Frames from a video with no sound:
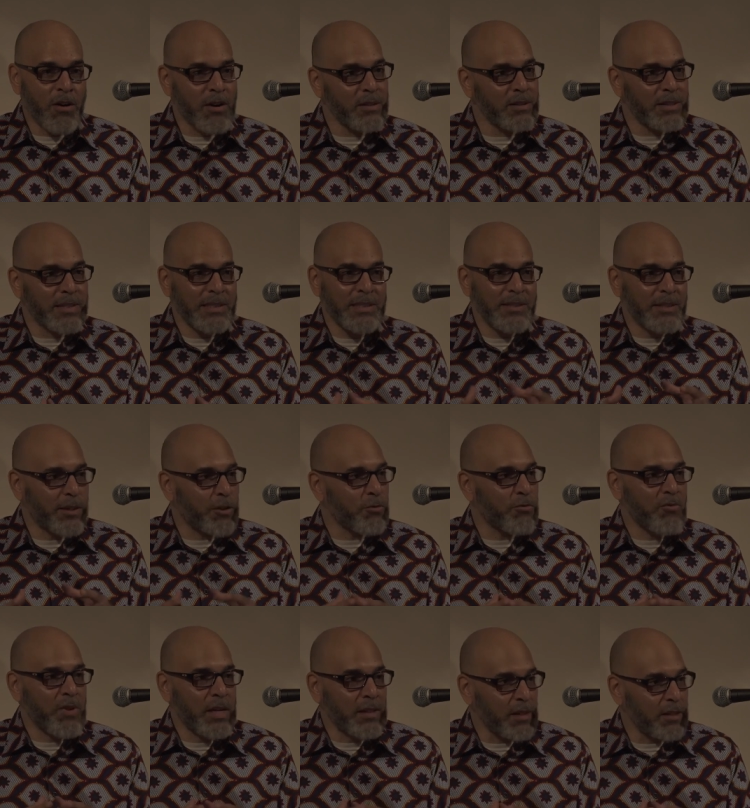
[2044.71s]
art is
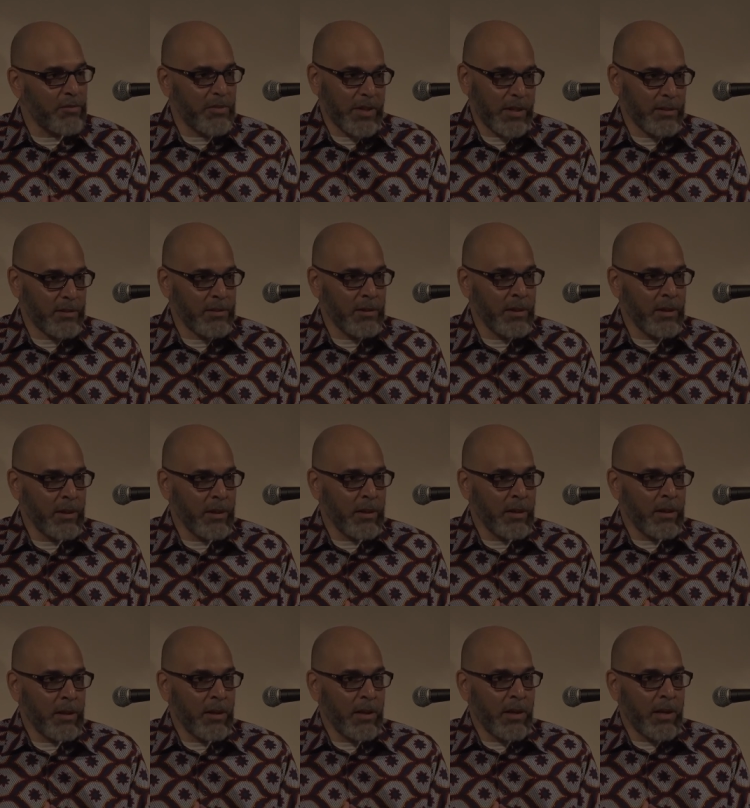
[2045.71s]
irrelevant.
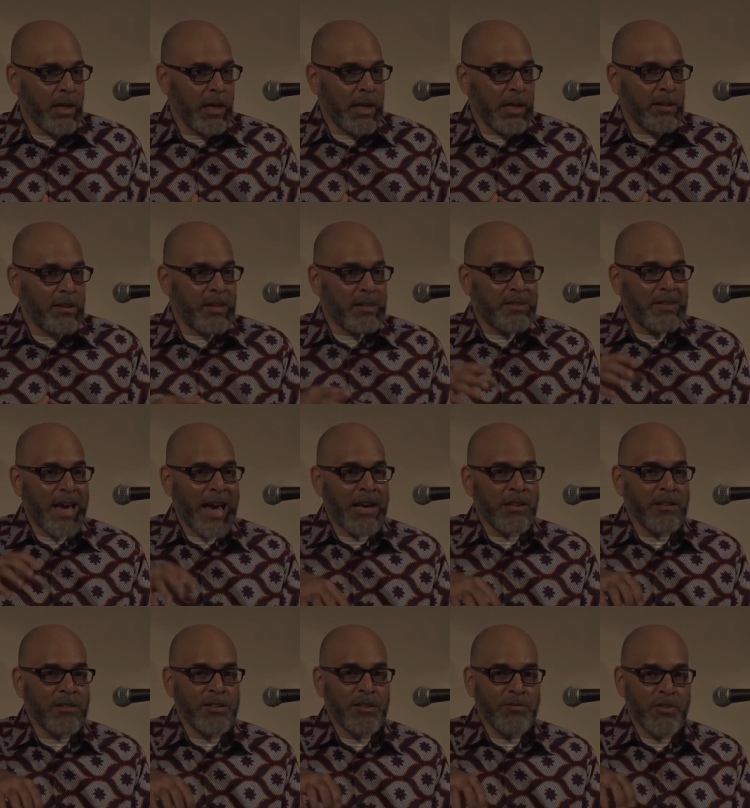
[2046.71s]
The
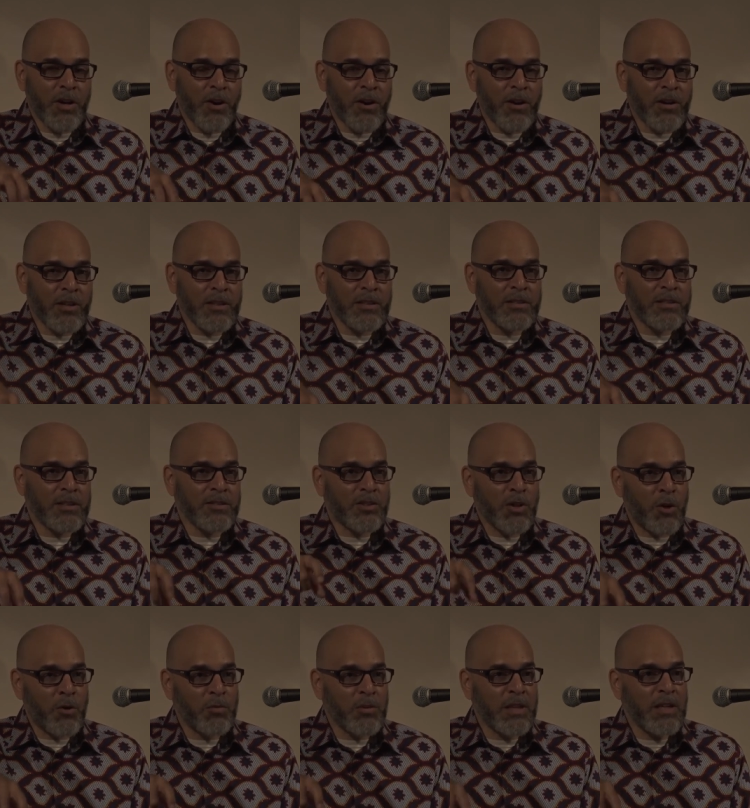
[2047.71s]
talent of the artist is
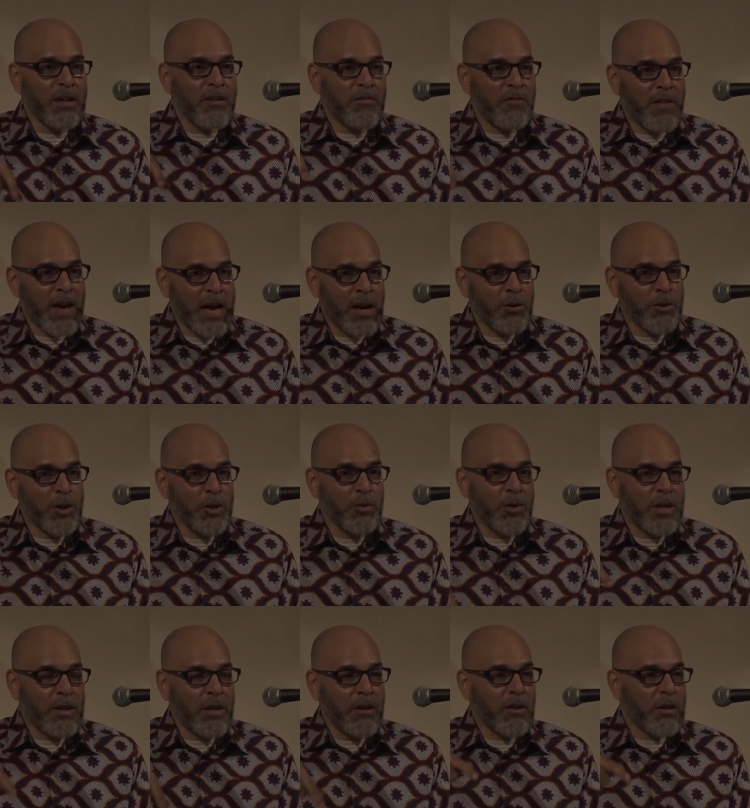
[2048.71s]
only of
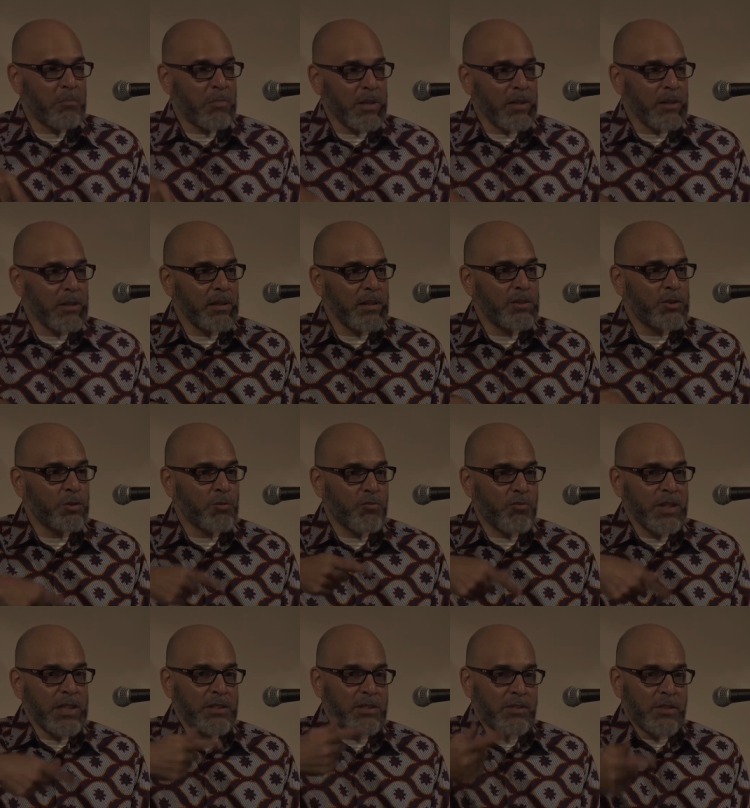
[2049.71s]
value in their ability to
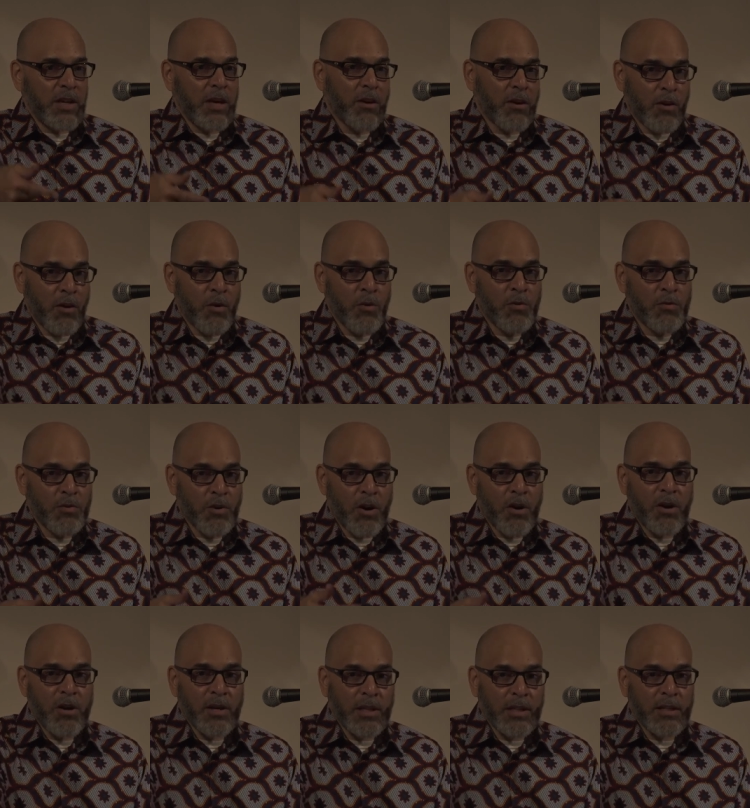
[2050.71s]
reach their own
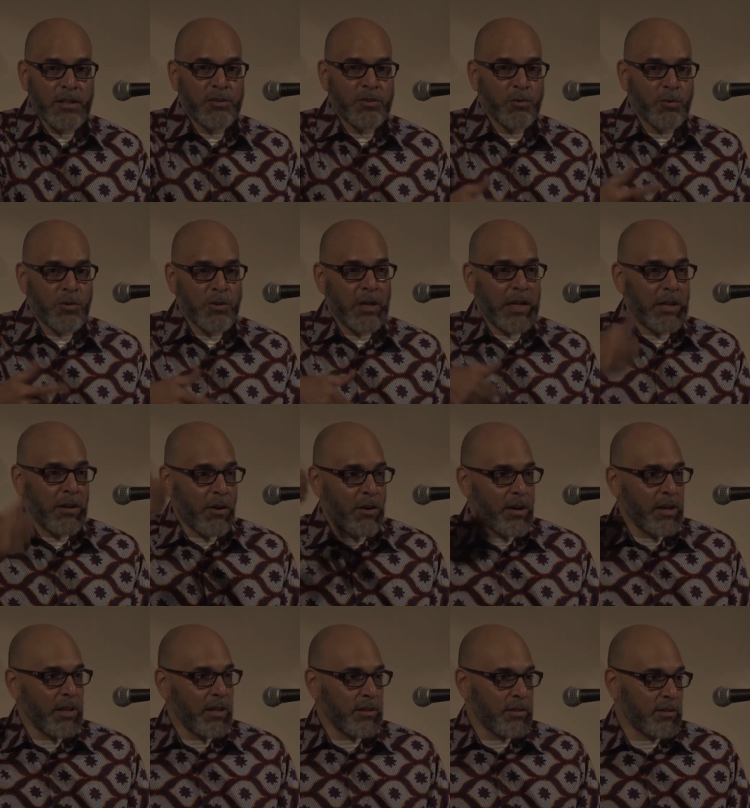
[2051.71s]
audience, or an
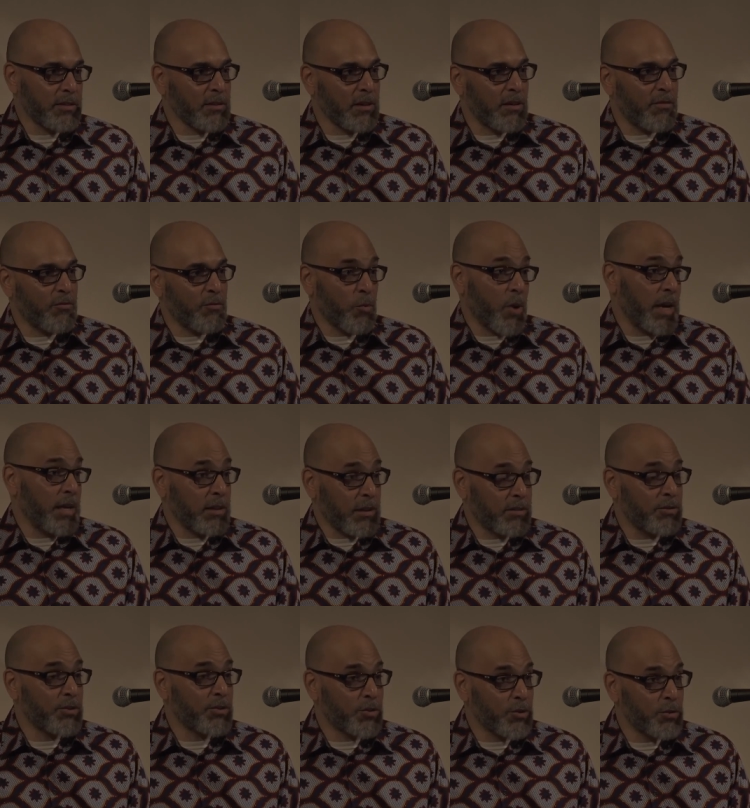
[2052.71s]
audience of white
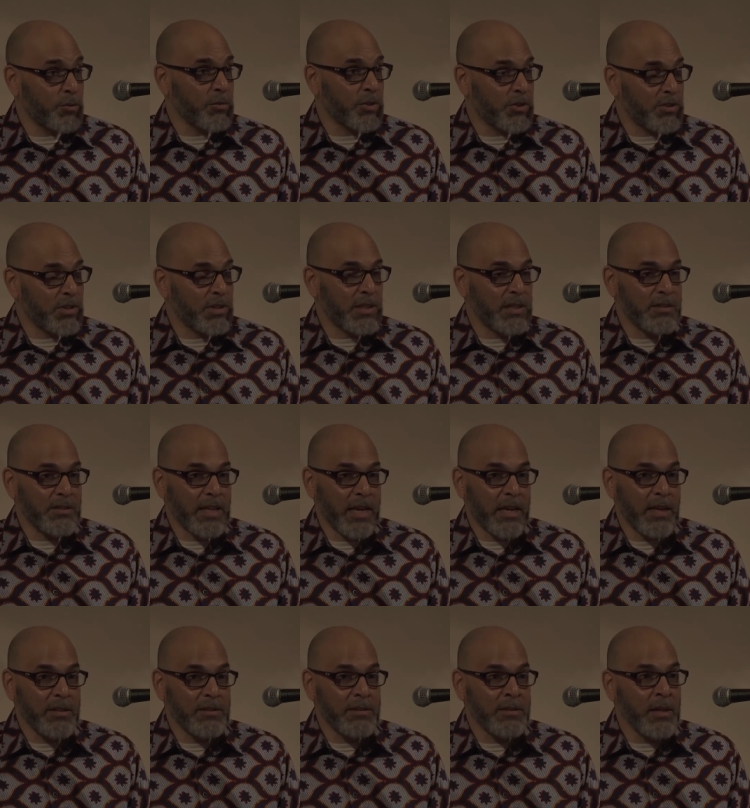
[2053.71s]
consumers in this
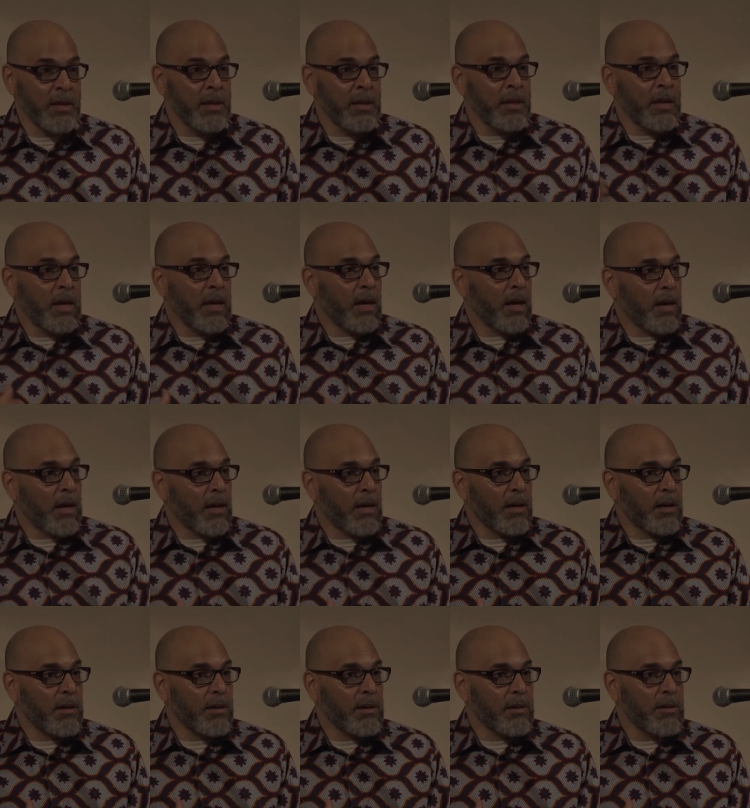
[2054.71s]
case.
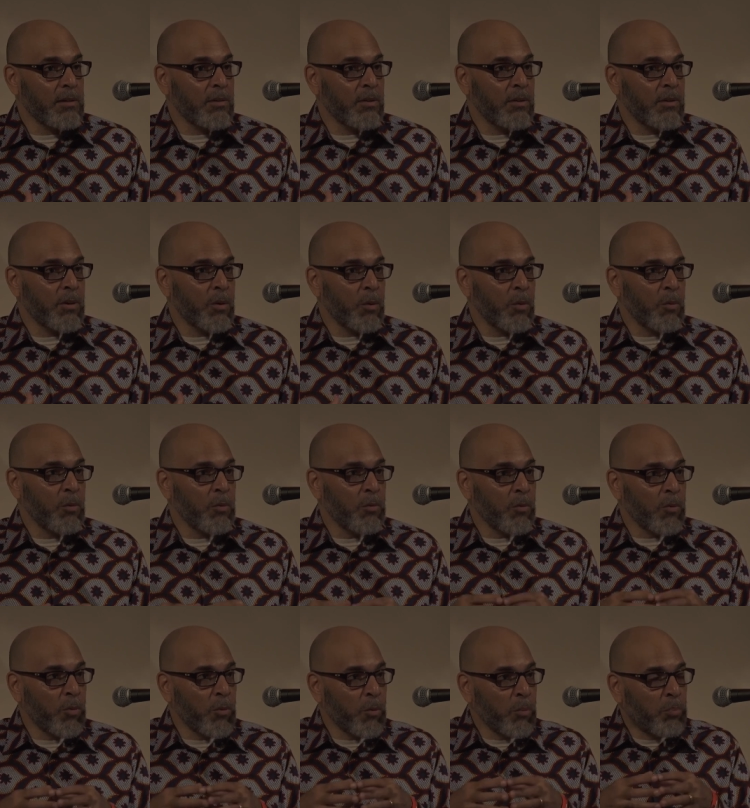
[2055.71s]
Uh,
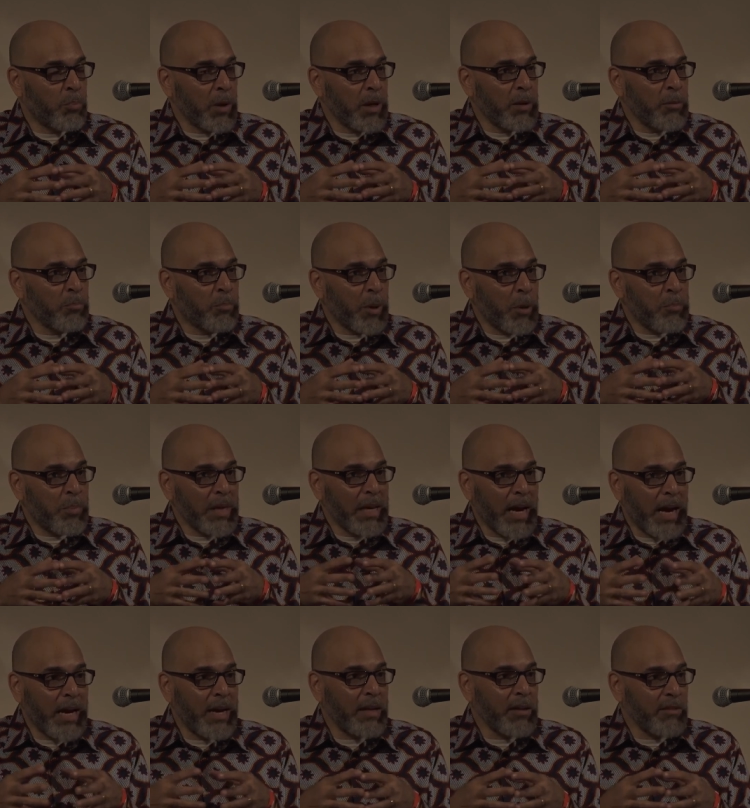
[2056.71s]
but, but
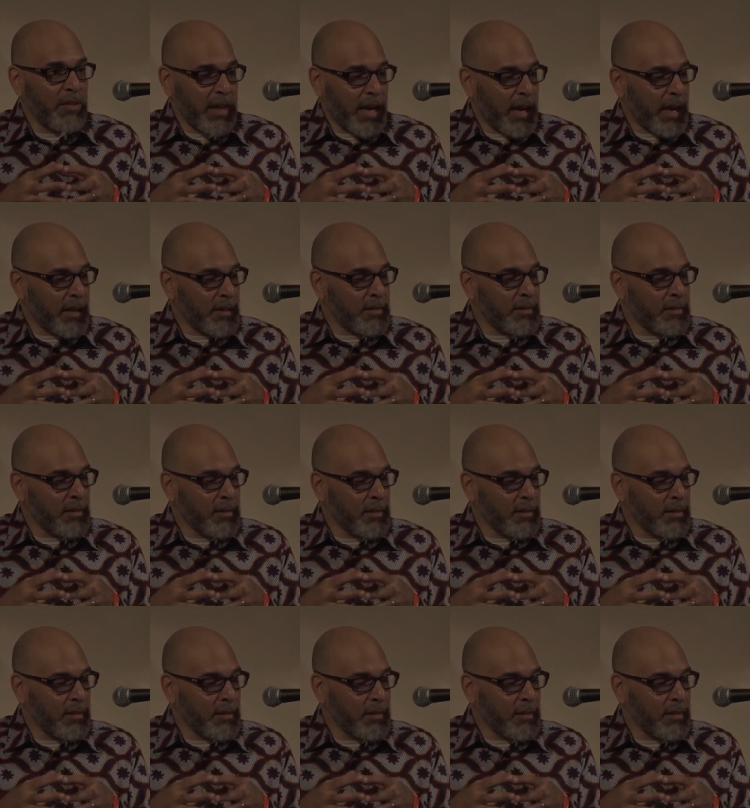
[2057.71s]
beyond that,